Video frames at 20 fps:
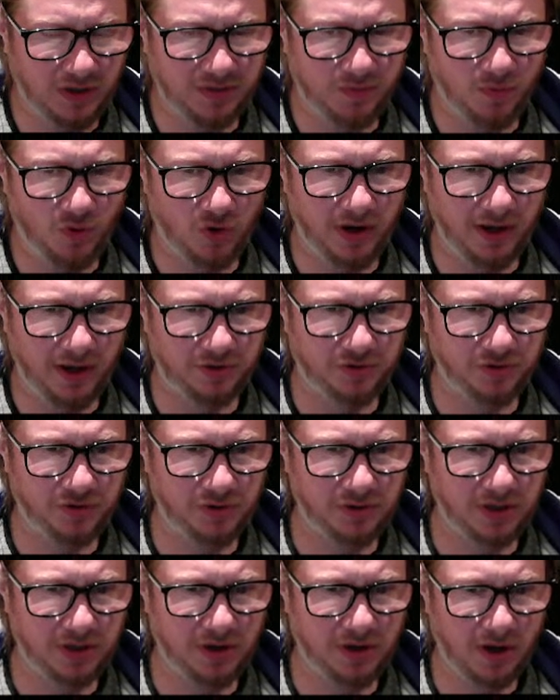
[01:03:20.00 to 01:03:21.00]
more natural
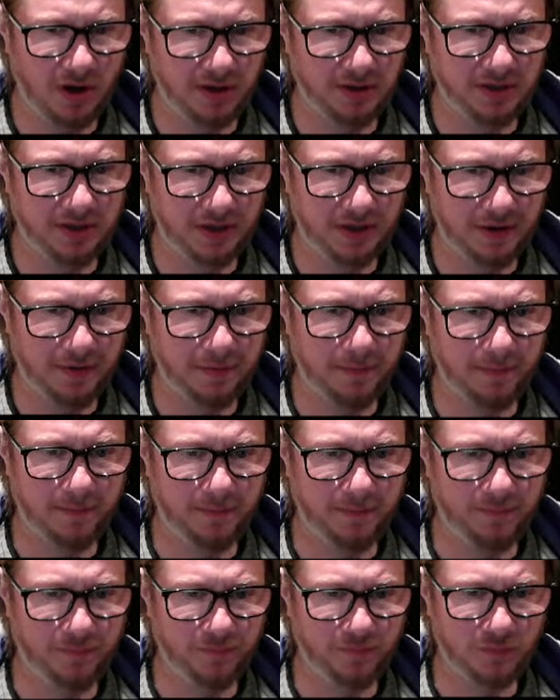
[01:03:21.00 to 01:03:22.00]
than knight here?
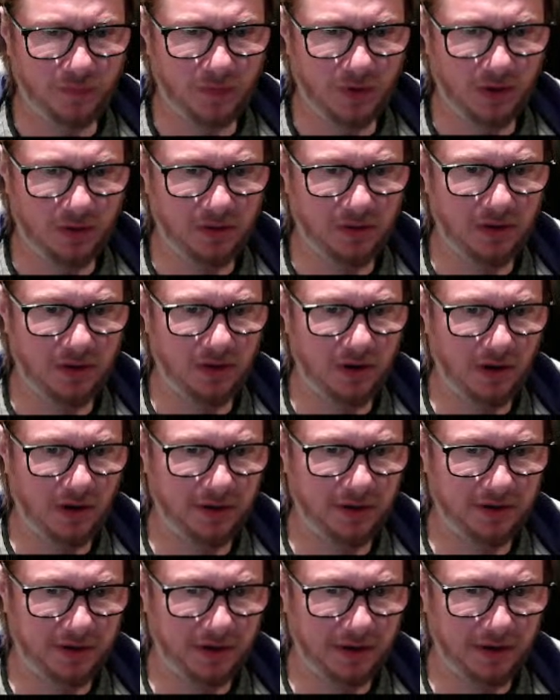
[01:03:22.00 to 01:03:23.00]
And then
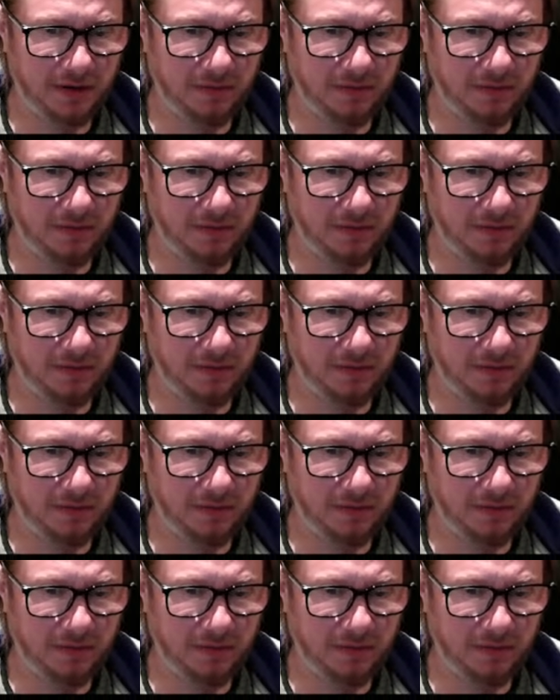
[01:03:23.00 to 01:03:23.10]
knight here.